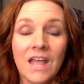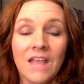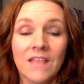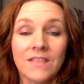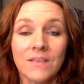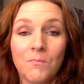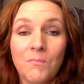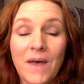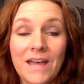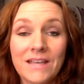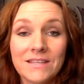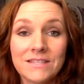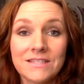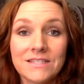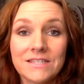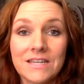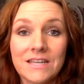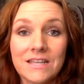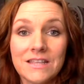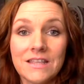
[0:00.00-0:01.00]
the
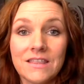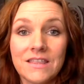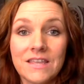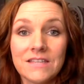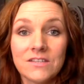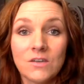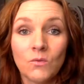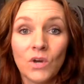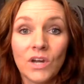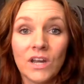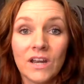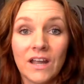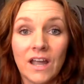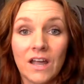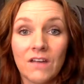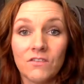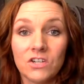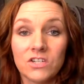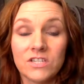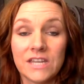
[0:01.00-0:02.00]
things that we're going to
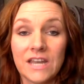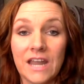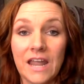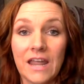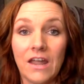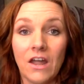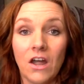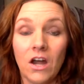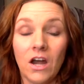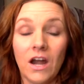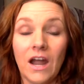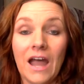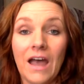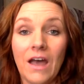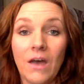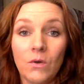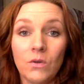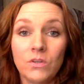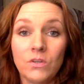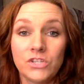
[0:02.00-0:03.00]
cover today are
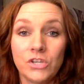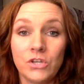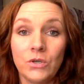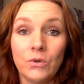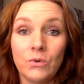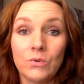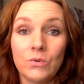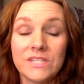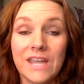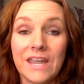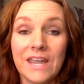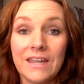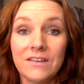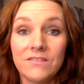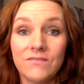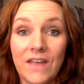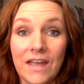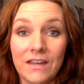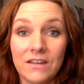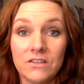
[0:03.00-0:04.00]
how to take
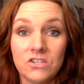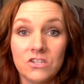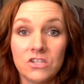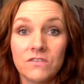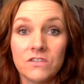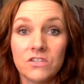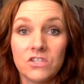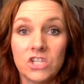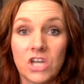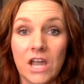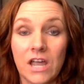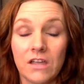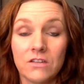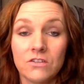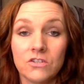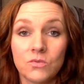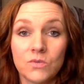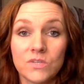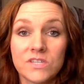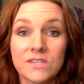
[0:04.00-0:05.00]
advantage of the
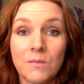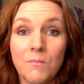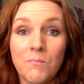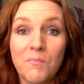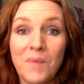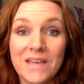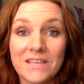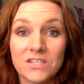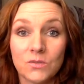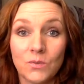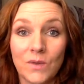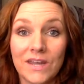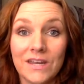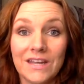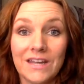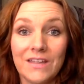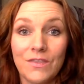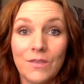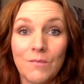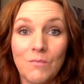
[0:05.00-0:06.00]
challenge. What's the best way to
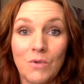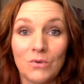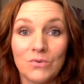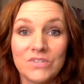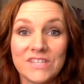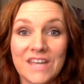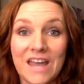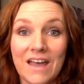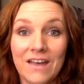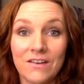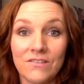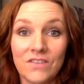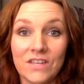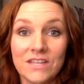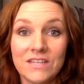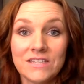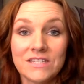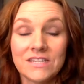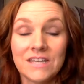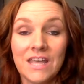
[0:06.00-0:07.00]
get the most out of
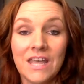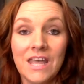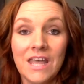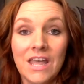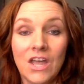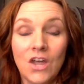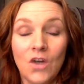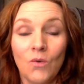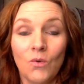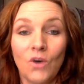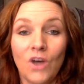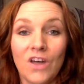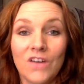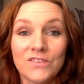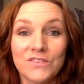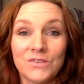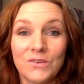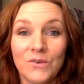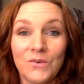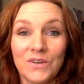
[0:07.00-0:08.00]
it? We're
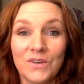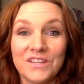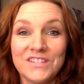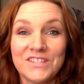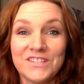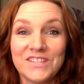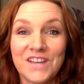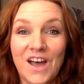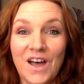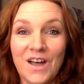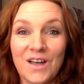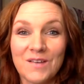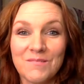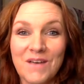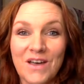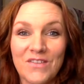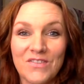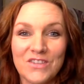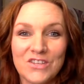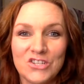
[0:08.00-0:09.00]
also going to talk
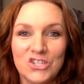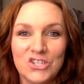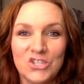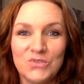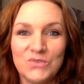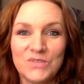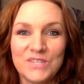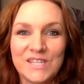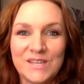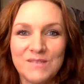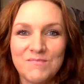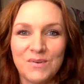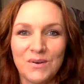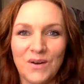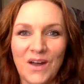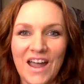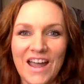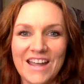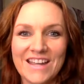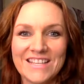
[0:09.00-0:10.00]
about the juicy
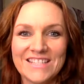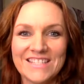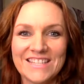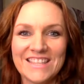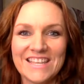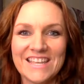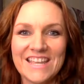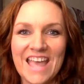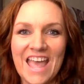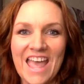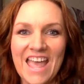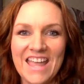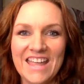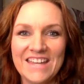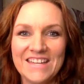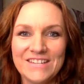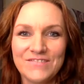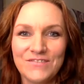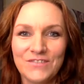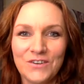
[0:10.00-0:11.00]
prize at the
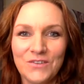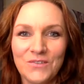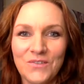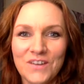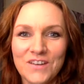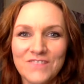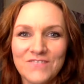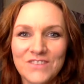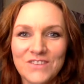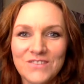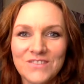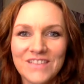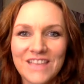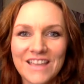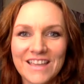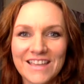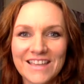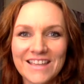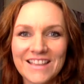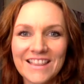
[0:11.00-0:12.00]
end for one of you
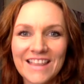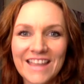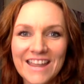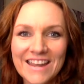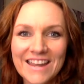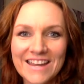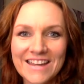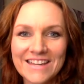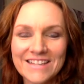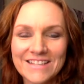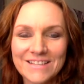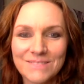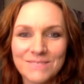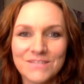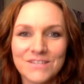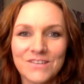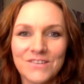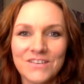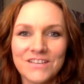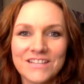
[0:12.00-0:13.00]
lucky ladies. I'm
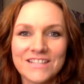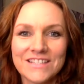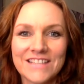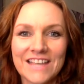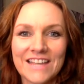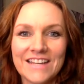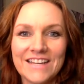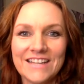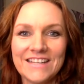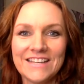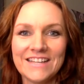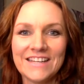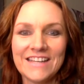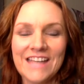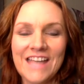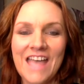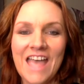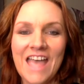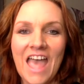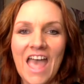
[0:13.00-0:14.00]
so excited.
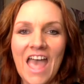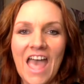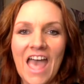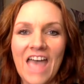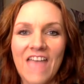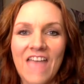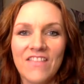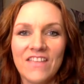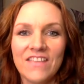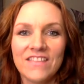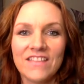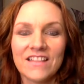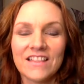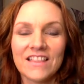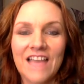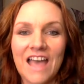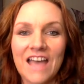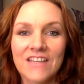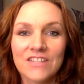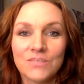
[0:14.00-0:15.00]
And then the
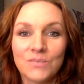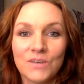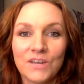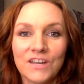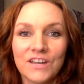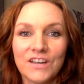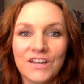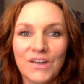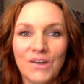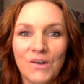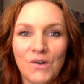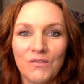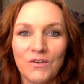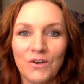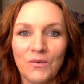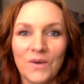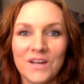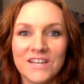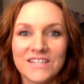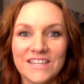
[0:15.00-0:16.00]
last, we're going to go
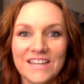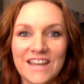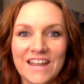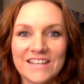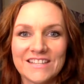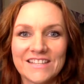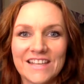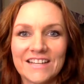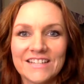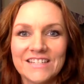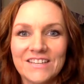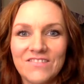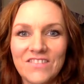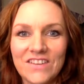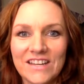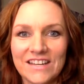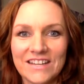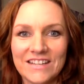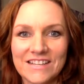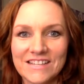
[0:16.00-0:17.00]
over what today's
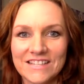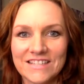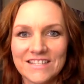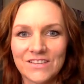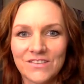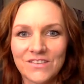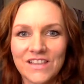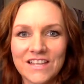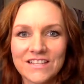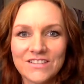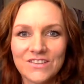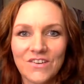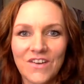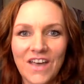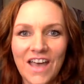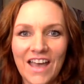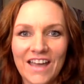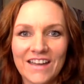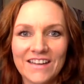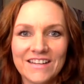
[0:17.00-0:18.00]
activity is. So let's go
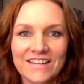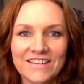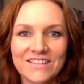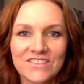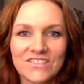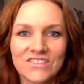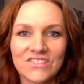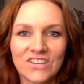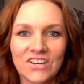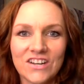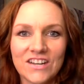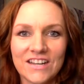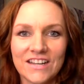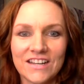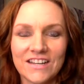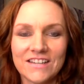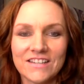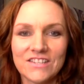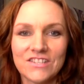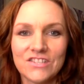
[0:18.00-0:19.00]
ahead and get
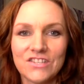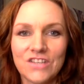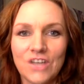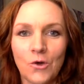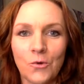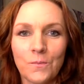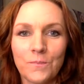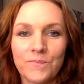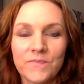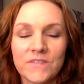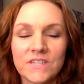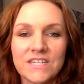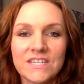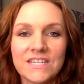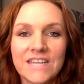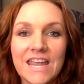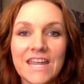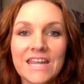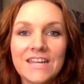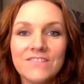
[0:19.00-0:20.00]
started. So to
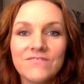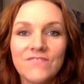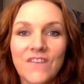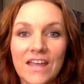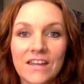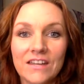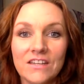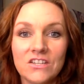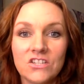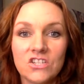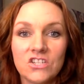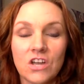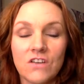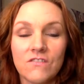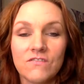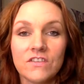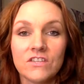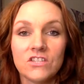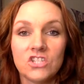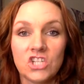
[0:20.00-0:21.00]
take advantage
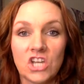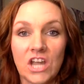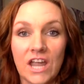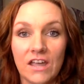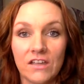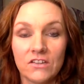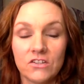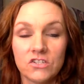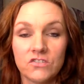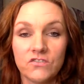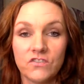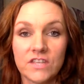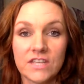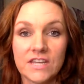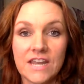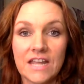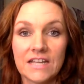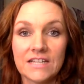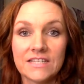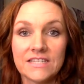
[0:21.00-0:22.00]
of the challenge for the
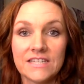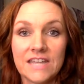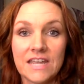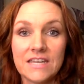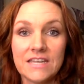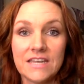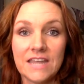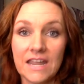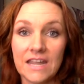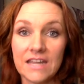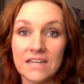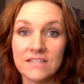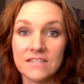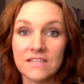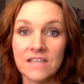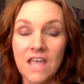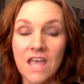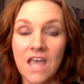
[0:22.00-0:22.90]
next 10 days,